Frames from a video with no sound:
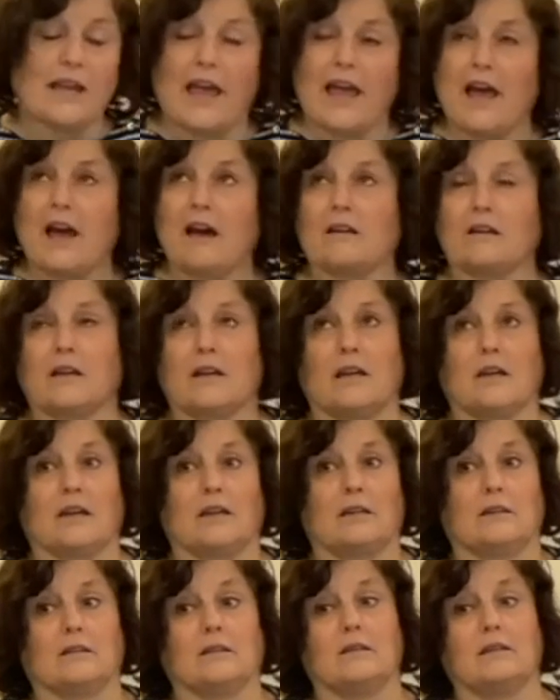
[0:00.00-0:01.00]
out
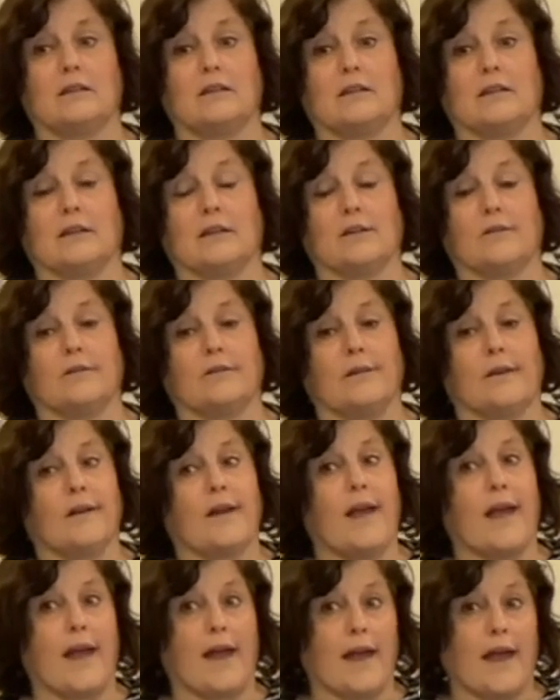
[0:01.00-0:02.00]
in, you know,
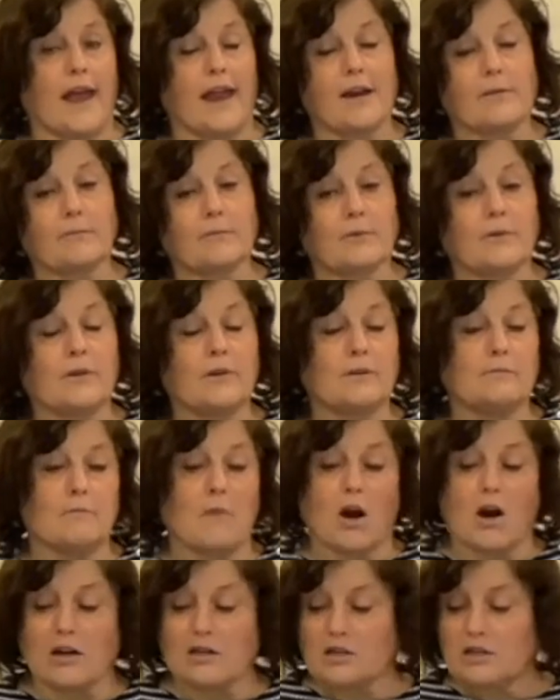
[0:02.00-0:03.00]

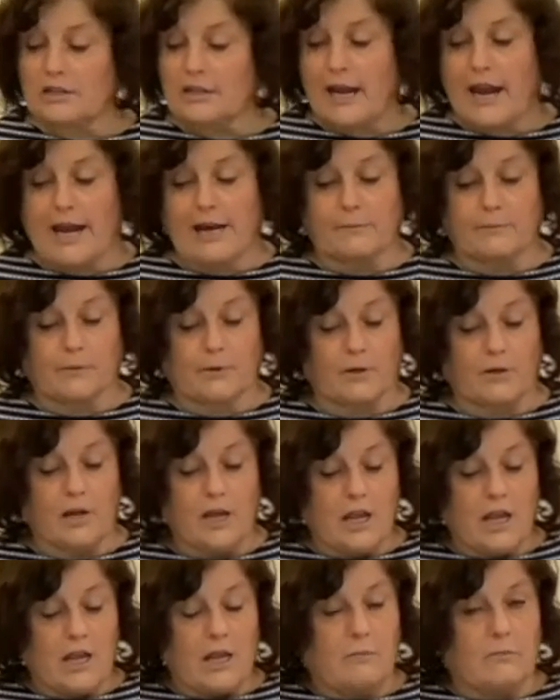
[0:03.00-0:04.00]
March and April,
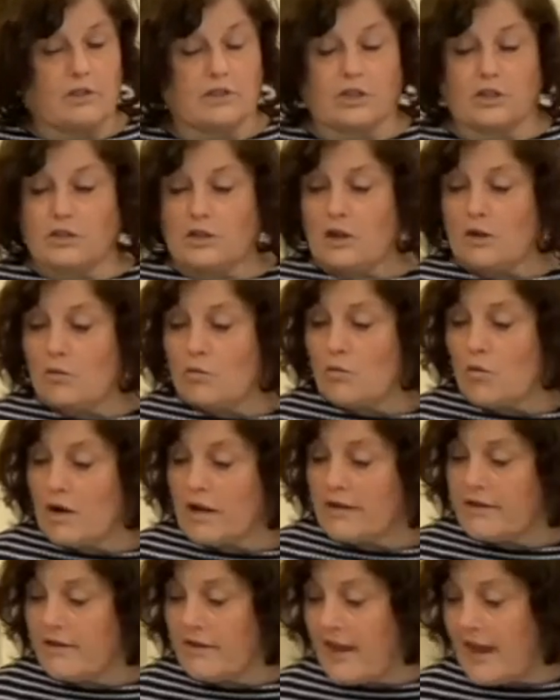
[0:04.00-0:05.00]
but you don't
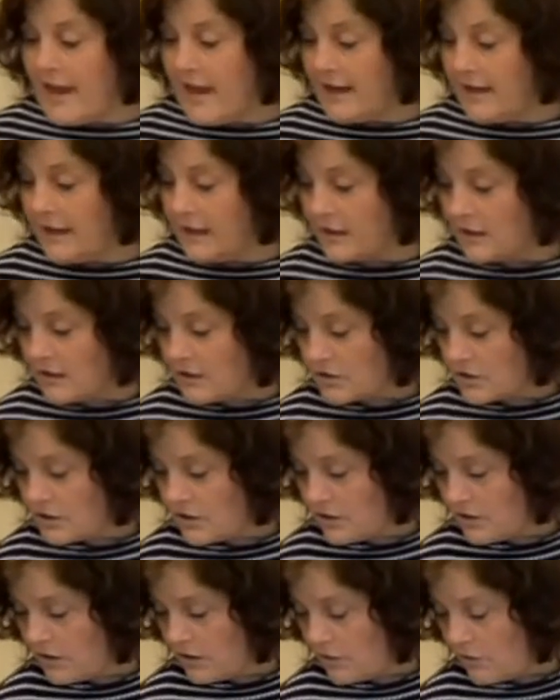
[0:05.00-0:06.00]
want that, and I'll
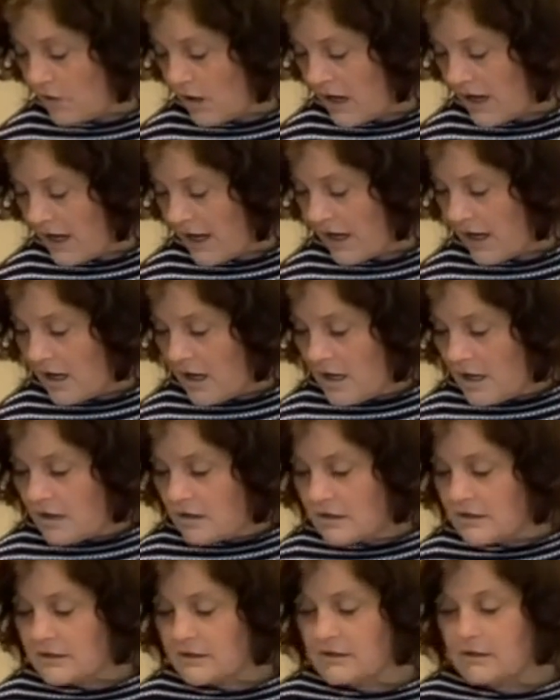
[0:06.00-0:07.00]
show you why.
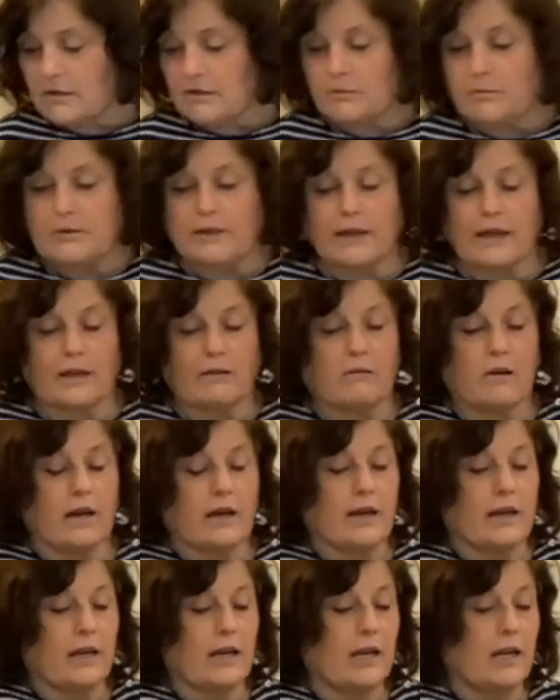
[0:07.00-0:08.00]
This little plant
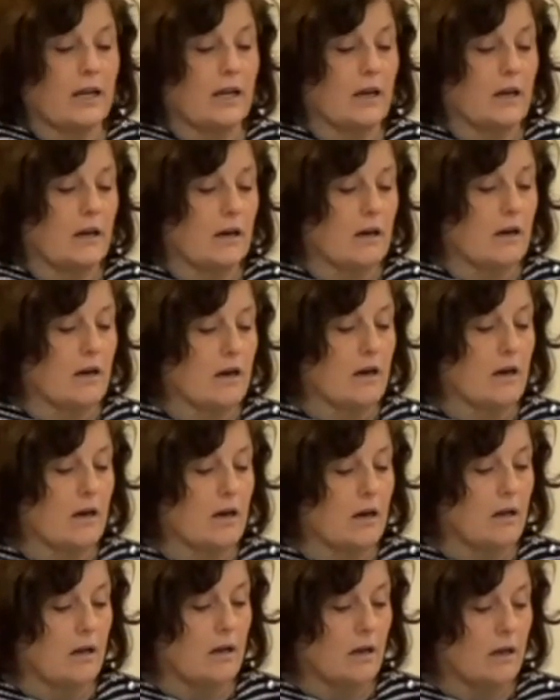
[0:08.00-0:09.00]
right here,
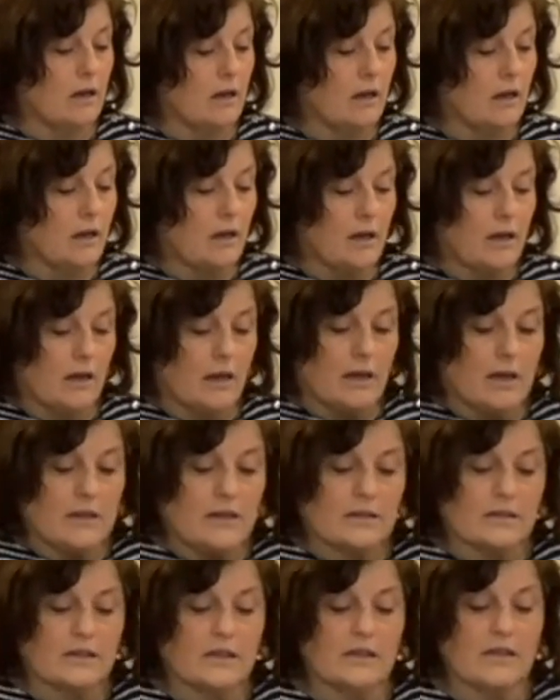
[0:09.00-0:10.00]

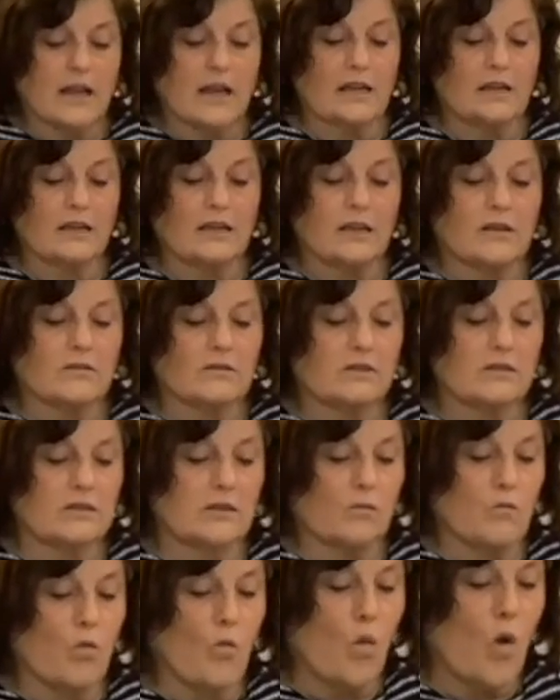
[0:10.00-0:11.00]
see that there's
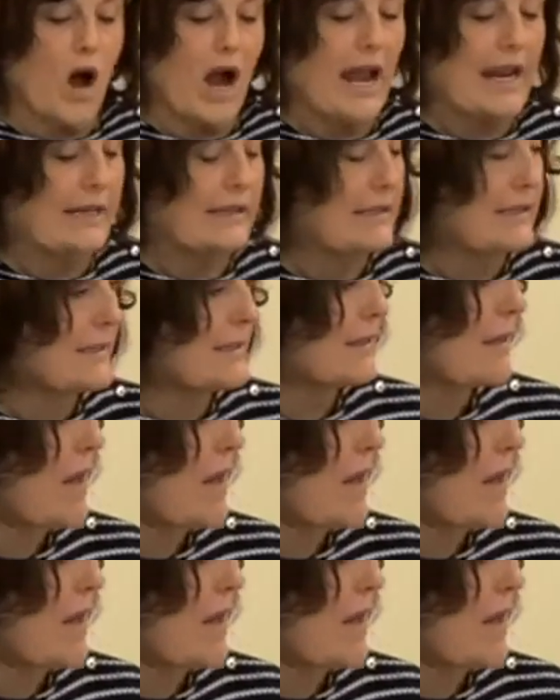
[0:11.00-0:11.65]
some whiteness